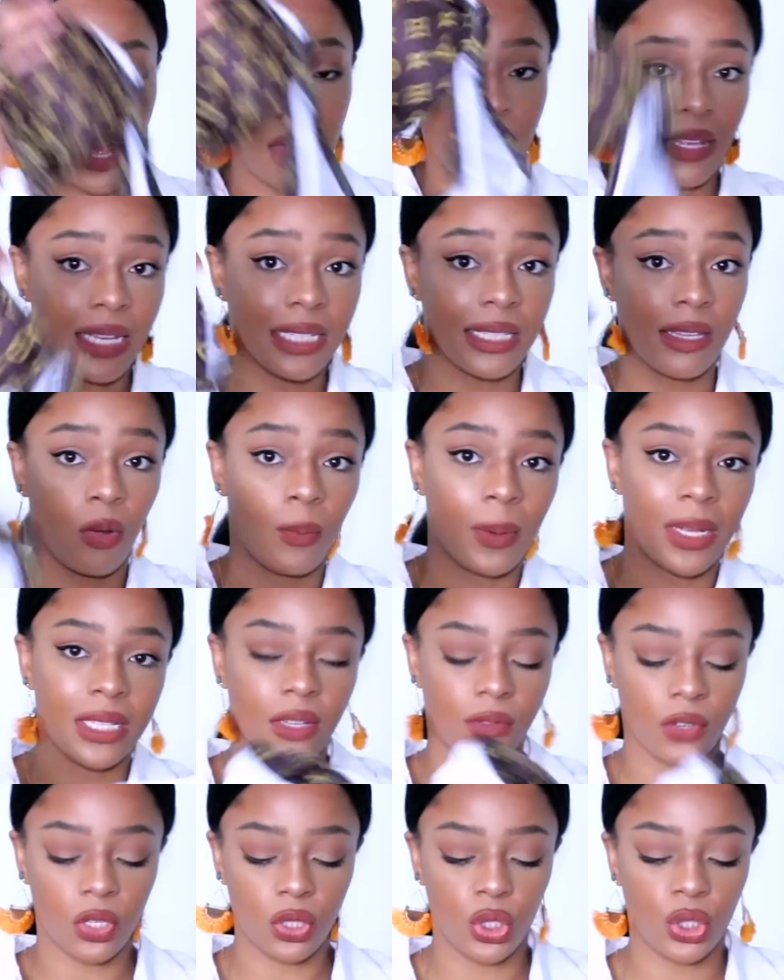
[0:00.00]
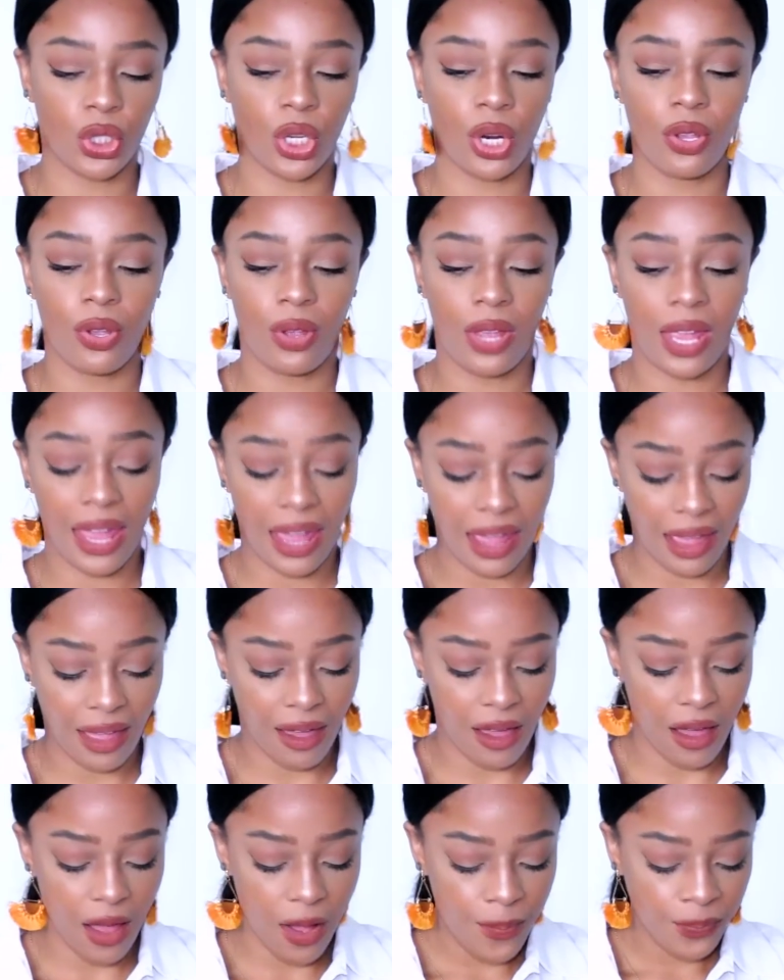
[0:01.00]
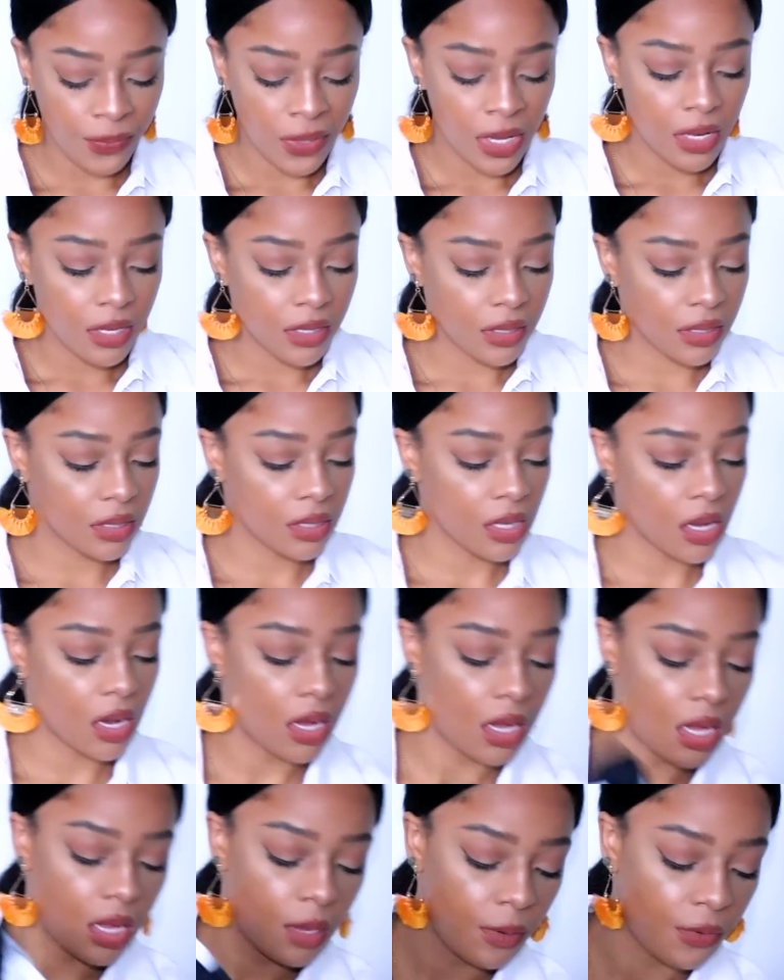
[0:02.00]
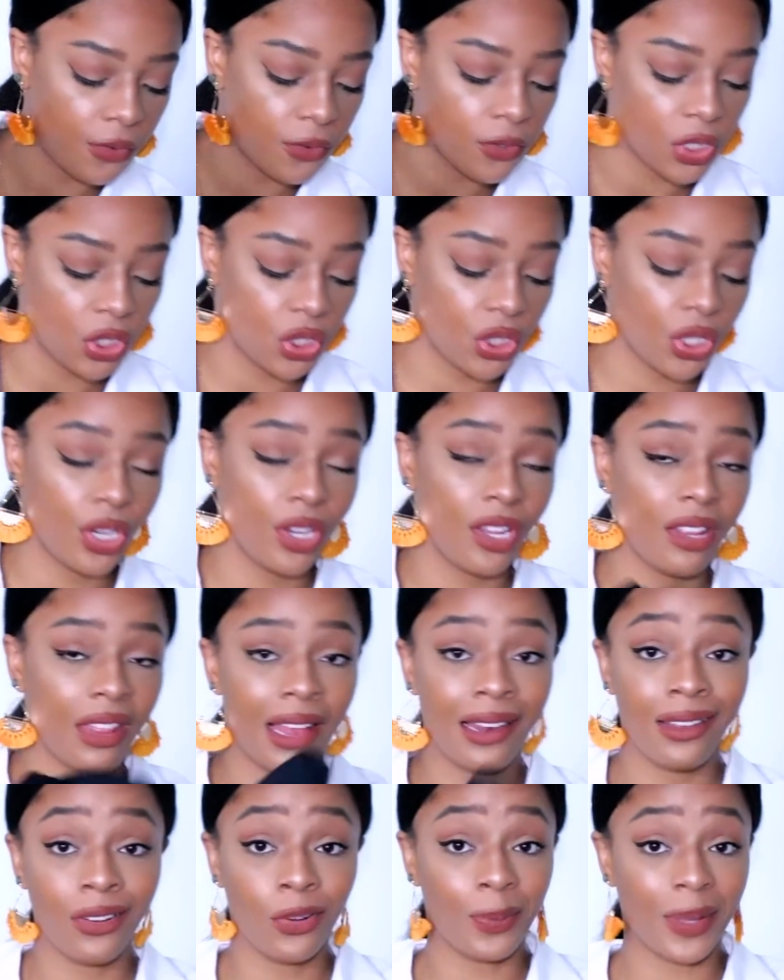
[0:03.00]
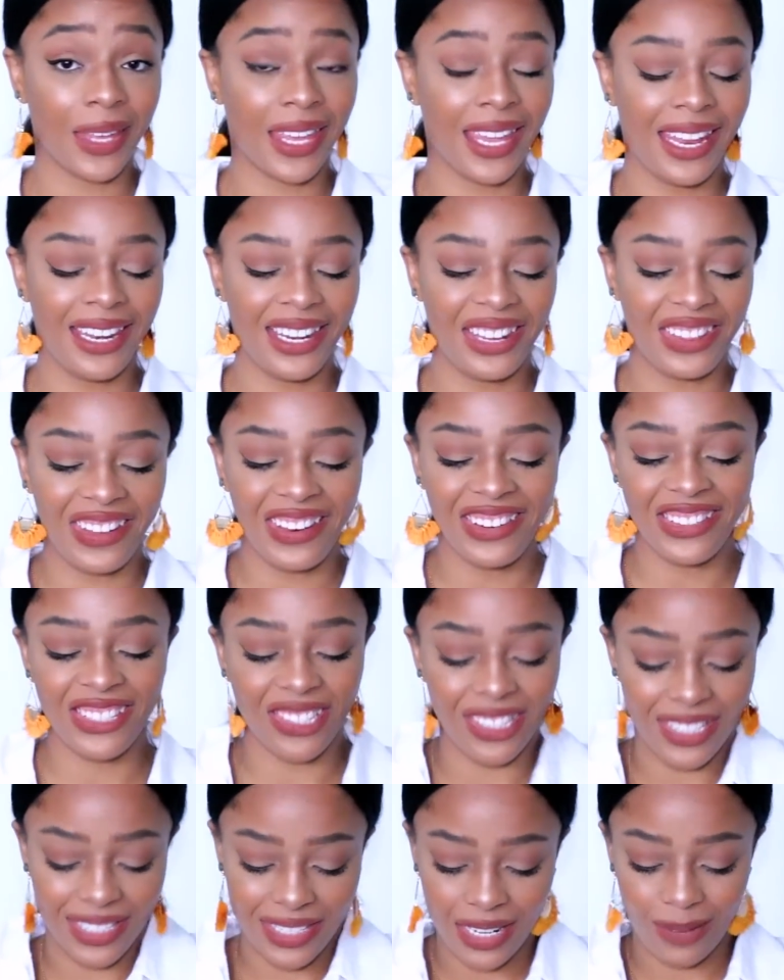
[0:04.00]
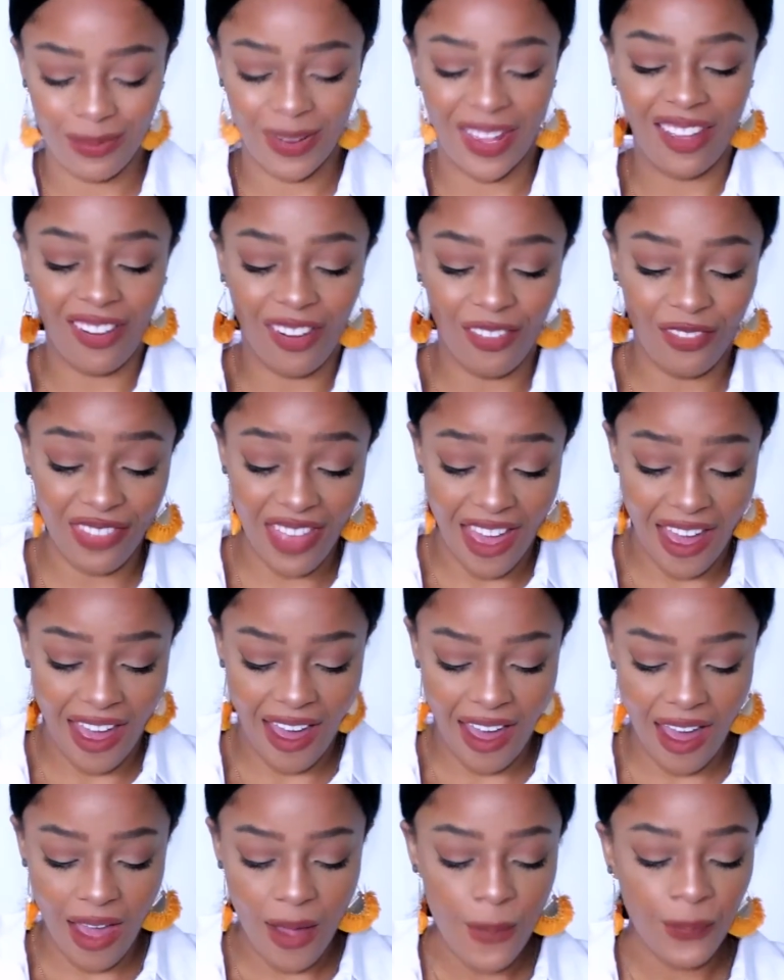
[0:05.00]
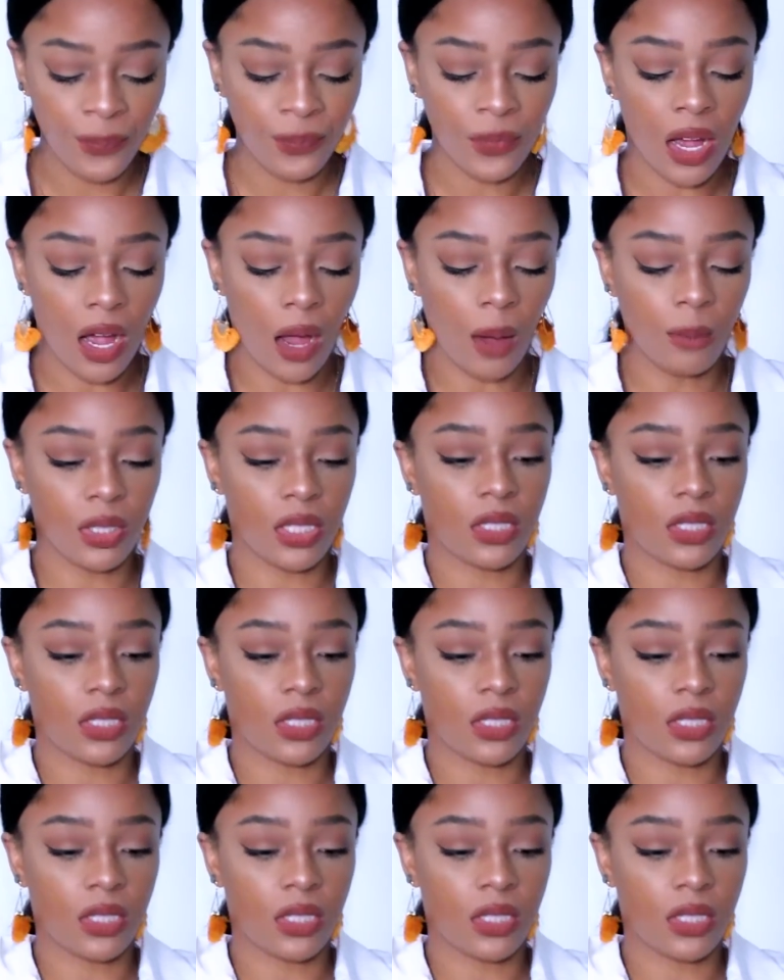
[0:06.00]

these little bits I've got to show you here. So before I show you that little bikini that you just got a sneak peek of there, I'm